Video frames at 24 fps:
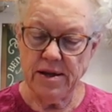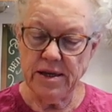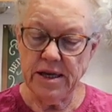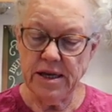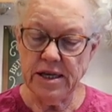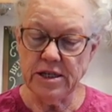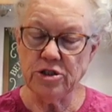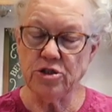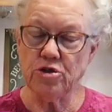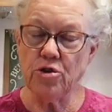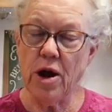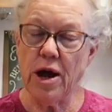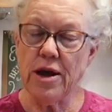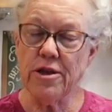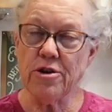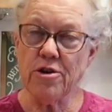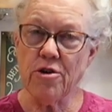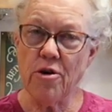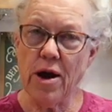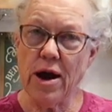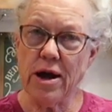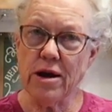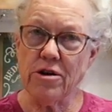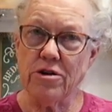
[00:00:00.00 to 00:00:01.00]
And try the
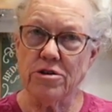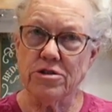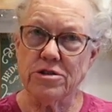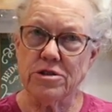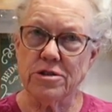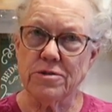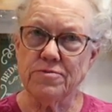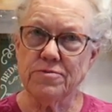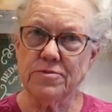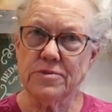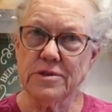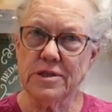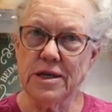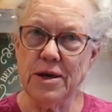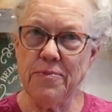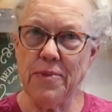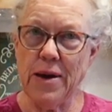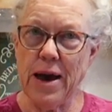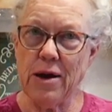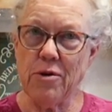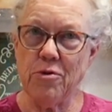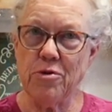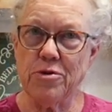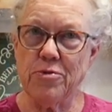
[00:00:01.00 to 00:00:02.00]
crackers. Get
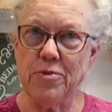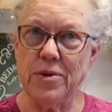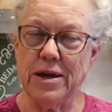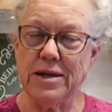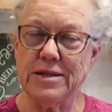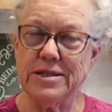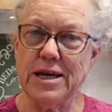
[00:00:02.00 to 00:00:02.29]
back with me and